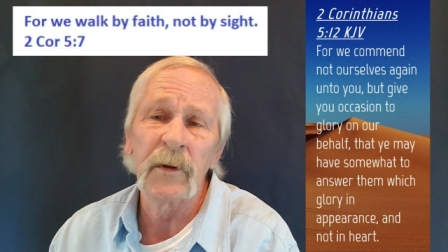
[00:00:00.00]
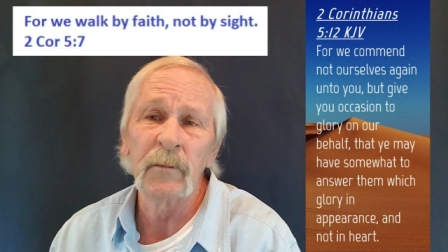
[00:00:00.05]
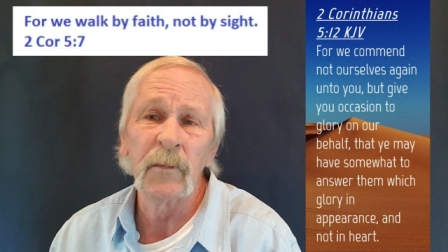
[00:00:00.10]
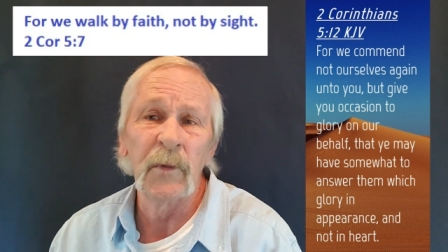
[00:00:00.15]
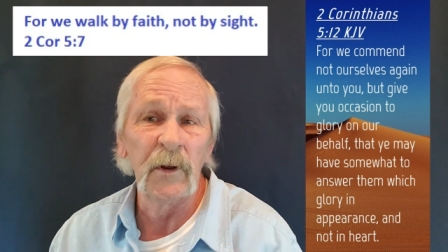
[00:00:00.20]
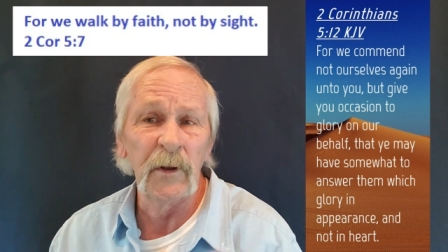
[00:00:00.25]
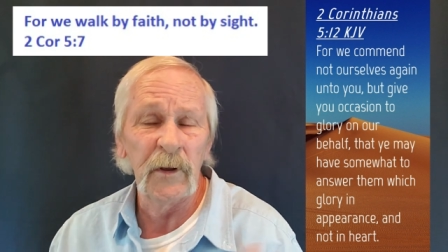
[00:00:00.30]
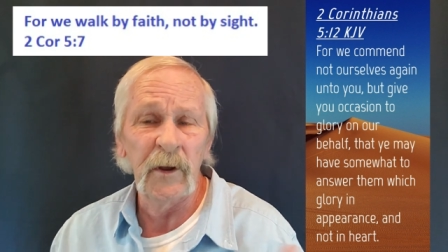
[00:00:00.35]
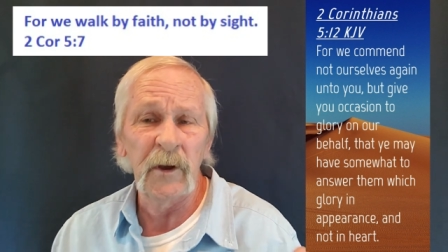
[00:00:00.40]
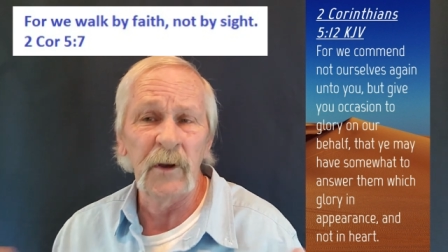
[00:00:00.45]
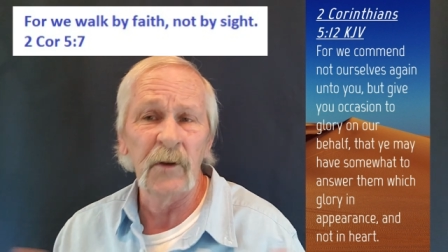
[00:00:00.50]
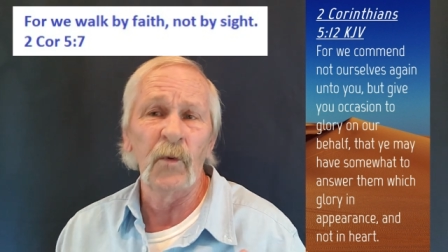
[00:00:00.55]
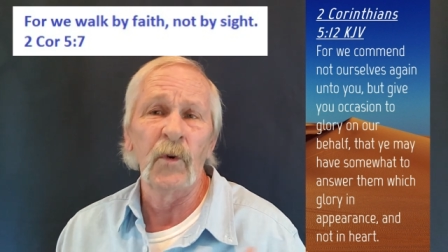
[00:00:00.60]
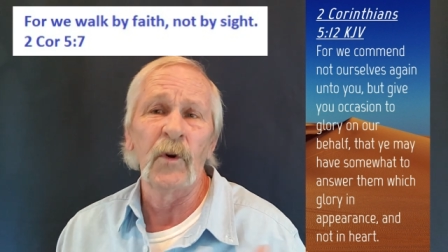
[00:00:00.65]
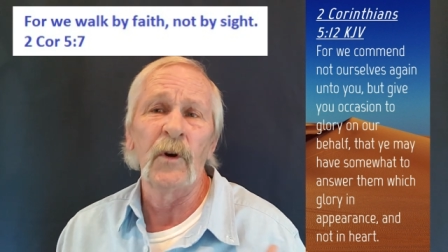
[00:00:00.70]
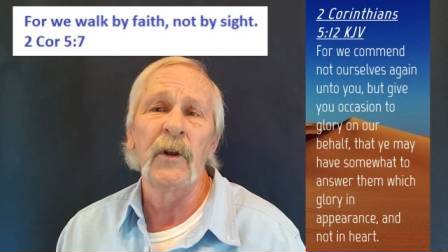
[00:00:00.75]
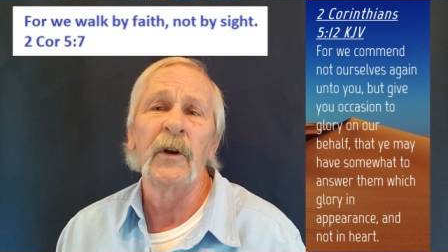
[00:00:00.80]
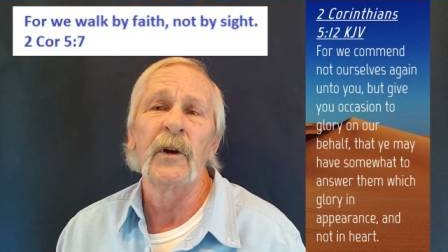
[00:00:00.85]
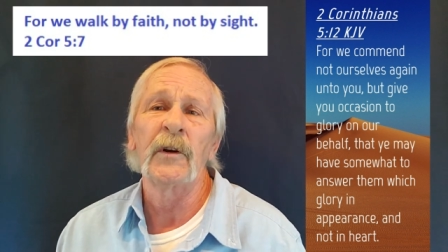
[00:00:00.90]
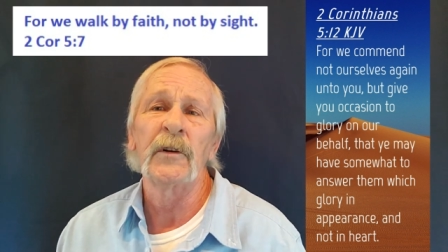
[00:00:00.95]
but
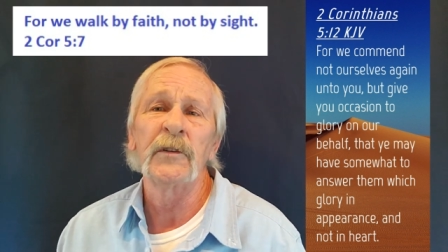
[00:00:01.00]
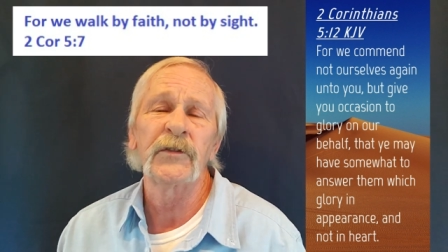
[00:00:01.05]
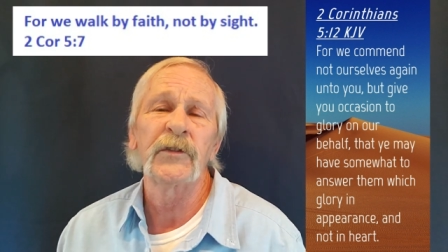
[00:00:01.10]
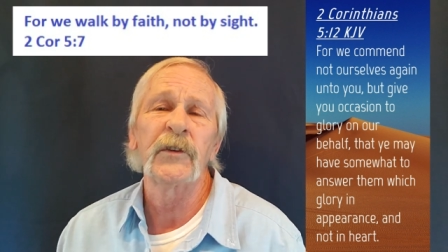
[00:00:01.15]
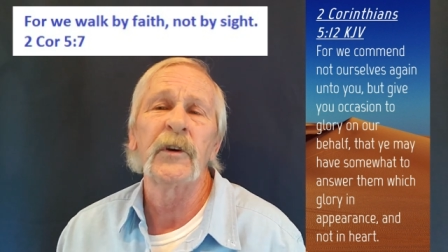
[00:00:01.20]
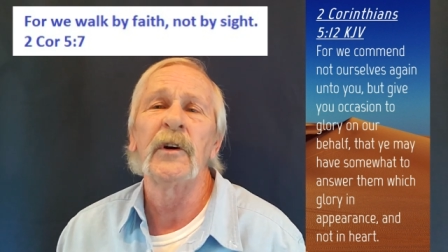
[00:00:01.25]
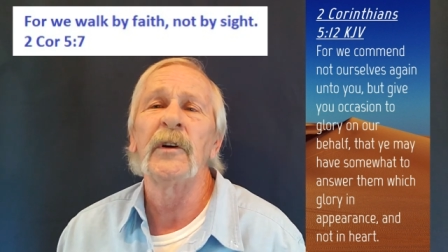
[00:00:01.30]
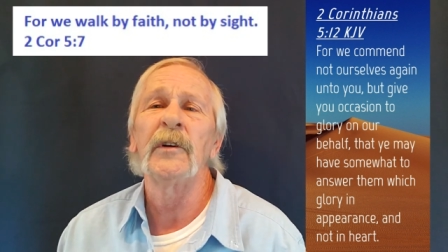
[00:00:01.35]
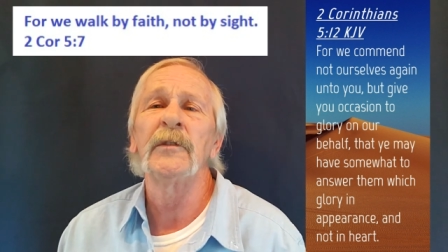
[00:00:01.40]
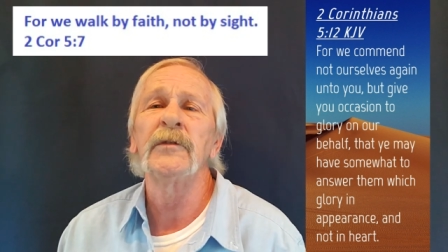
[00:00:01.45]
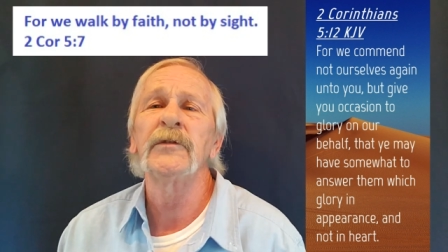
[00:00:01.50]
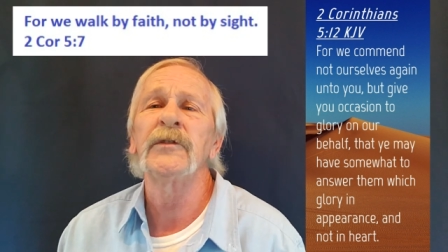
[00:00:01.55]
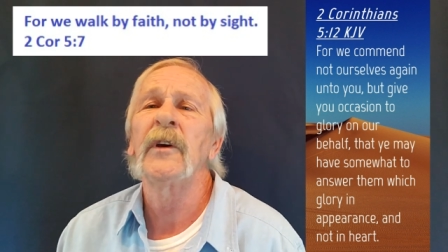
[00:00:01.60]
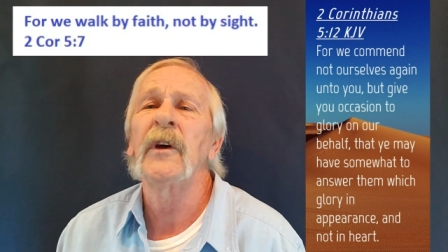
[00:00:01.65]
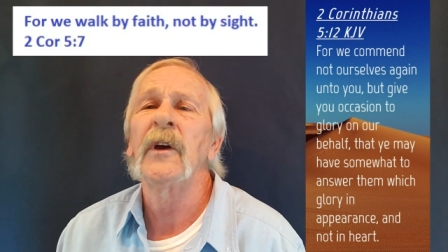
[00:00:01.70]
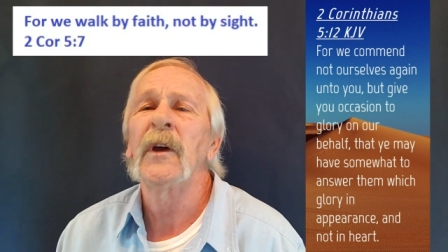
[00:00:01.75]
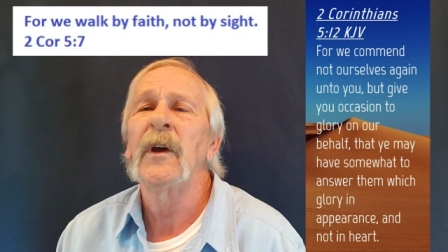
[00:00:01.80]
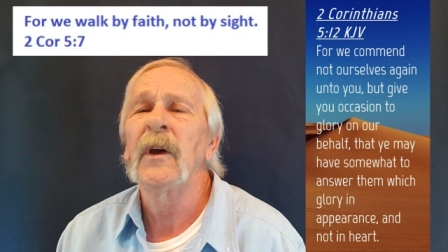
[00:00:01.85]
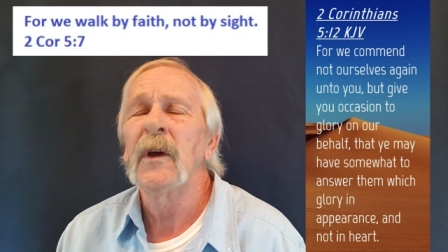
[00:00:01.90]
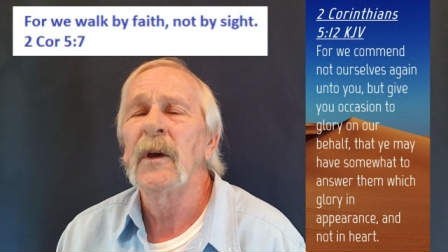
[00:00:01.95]
inward at ourselves,
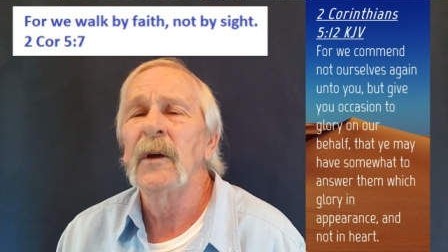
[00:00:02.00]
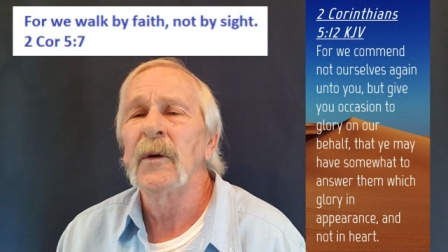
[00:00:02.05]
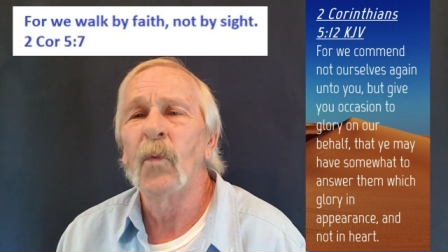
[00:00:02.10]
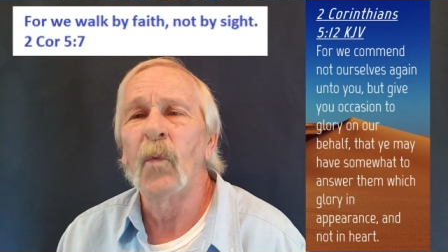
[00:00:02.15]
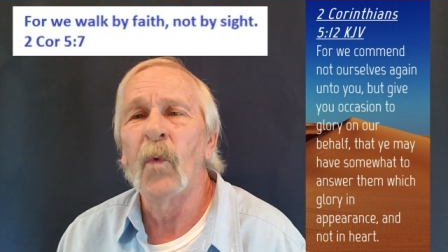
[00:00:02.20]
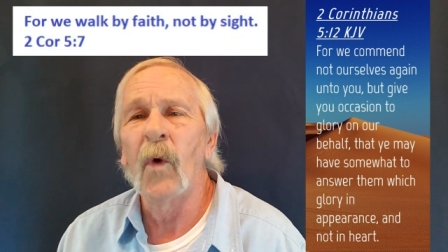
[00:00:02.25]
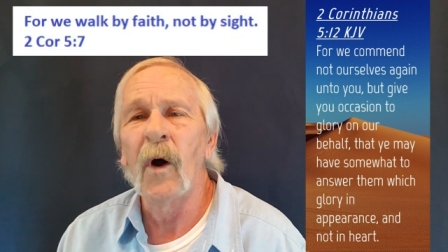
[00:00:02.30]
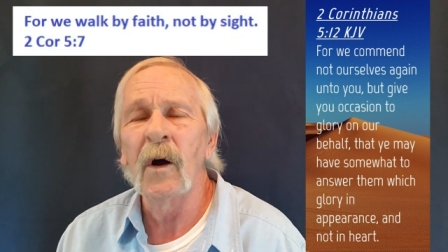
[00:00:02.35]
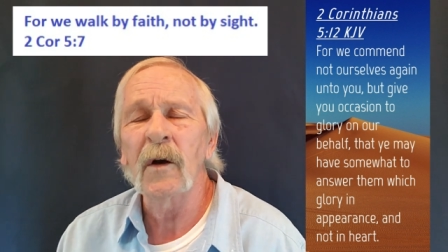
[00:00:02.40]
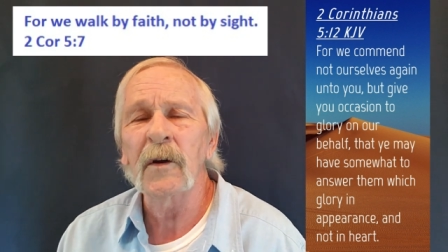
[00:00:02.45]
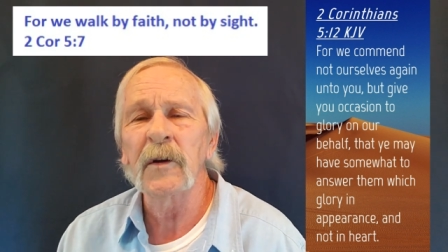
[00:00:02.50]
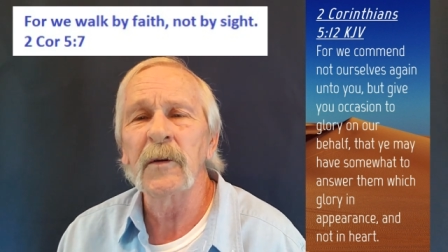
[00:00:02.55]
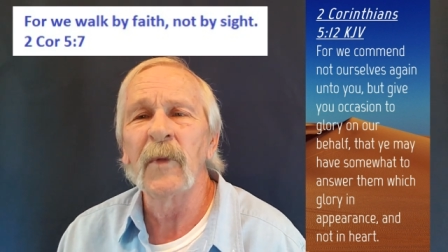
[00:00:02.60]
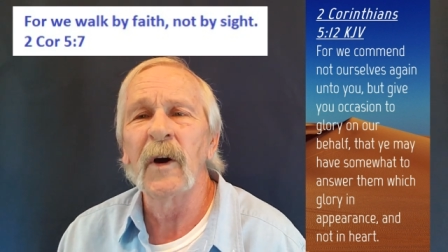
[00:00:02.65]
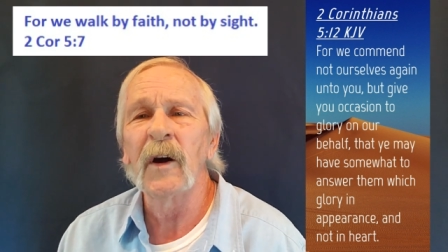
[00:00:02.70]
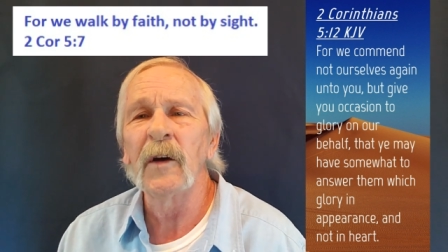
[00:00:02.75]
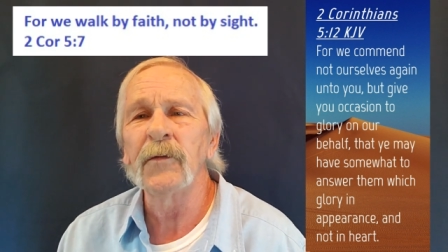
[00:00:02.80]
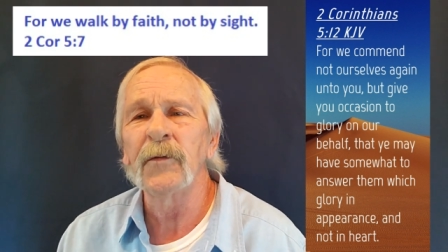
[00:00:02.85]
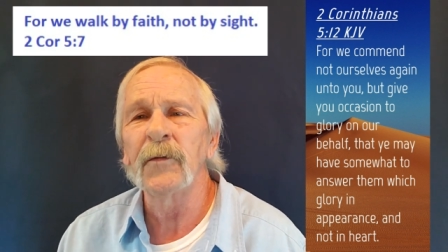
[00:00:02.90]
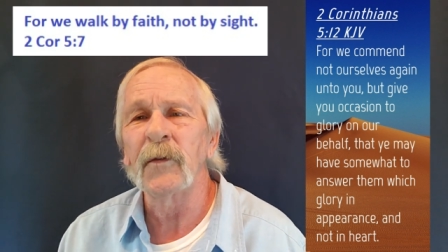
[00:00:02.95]
walking
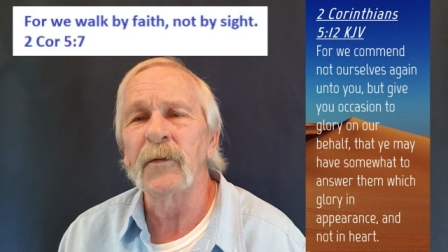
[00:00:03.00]
by